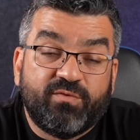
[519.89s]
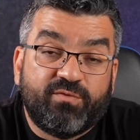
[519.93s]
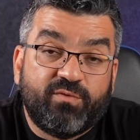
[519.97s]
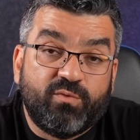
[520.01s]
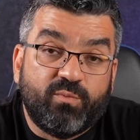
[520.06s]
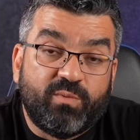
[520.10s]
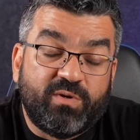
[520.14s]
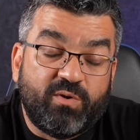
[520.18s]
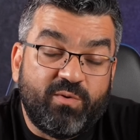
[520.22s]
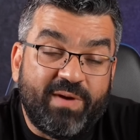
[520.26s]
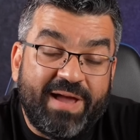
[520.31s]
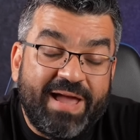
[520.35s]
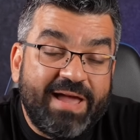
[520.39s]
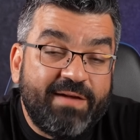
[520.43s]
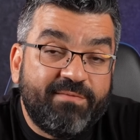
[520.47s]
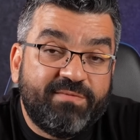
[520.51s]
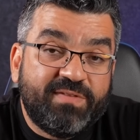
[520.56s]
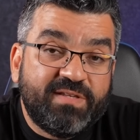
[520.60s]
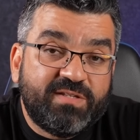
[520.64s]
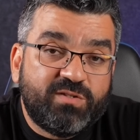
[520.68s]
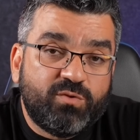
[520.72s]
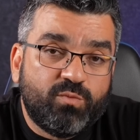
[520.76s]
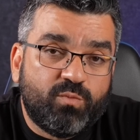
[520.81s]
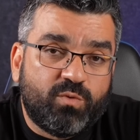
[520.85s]
you, when you have
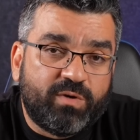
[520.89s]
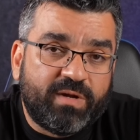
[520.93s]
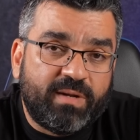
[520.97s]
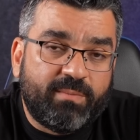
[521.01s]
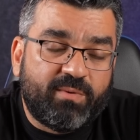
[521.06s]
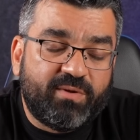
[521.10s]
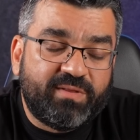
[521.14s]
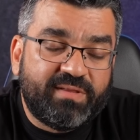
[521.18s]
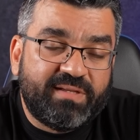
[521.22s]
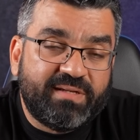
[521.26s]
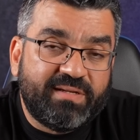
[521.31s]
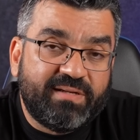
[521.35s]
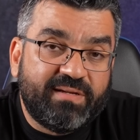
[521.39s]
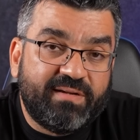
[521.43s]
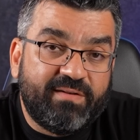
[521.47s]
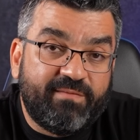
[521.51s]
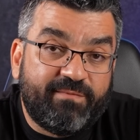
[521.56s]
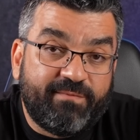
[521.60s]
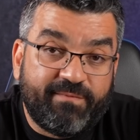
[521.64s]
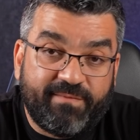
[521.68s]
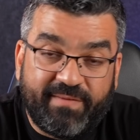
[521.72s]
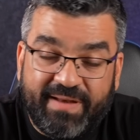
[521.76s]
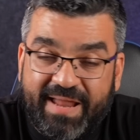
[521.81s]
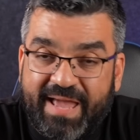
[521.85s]
this, you worry about the
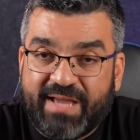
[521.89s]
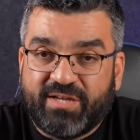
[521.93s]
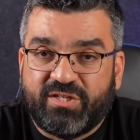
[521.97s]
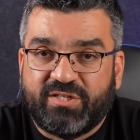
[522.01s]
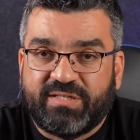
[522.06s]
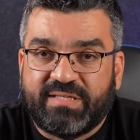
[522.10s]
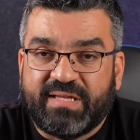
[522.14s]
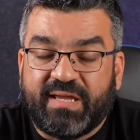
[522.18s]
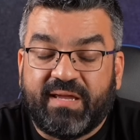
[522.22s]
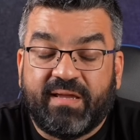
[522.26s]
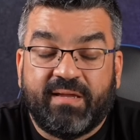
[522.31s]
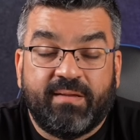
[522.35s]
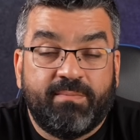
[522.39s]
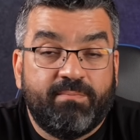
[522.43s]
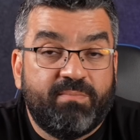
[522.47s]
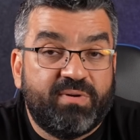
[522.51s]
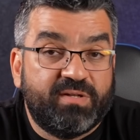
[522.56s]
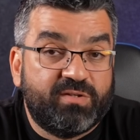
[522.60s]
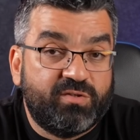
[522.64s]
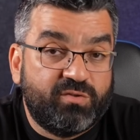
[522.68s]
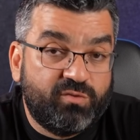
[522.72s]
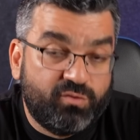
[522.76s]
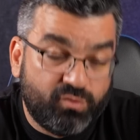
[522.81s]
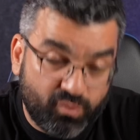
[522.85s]
flash sync,
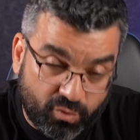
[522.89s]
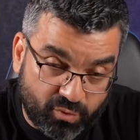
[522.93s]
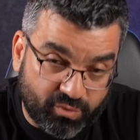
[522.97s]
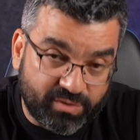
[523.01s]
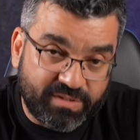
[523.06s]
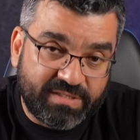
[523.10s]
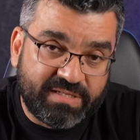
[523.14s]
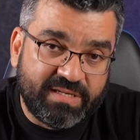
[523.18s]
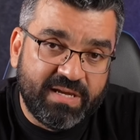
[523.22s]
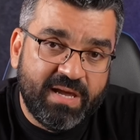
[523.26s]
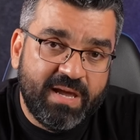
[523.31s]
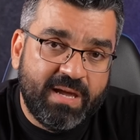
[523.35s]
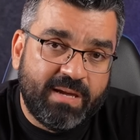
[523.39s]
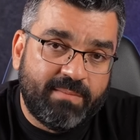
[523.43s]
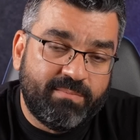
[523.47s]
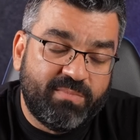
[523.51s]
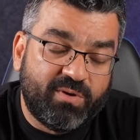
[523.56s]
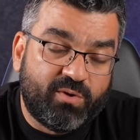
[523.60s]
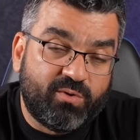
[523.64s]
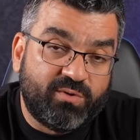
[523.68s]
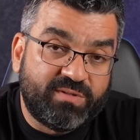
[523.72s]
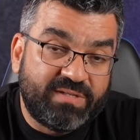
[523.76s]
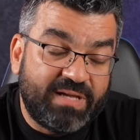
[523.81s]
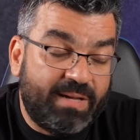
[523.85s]
but don't,
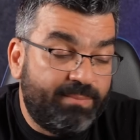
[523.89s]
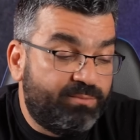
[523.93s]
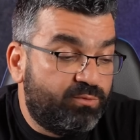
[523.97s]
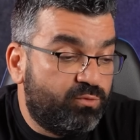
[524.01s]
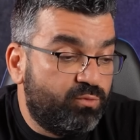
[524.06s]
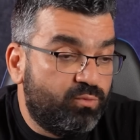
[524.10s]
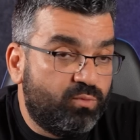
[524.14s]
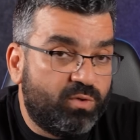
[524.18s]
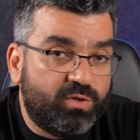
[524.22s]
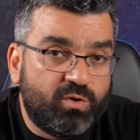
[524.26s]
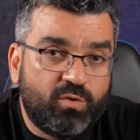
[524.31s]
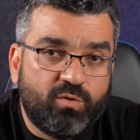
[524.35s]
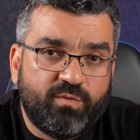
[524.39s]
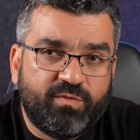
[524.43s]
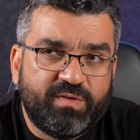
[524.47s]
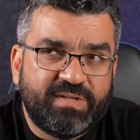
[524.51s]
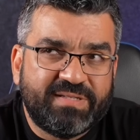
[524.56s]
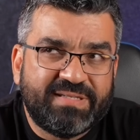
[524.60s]
because up to 1 over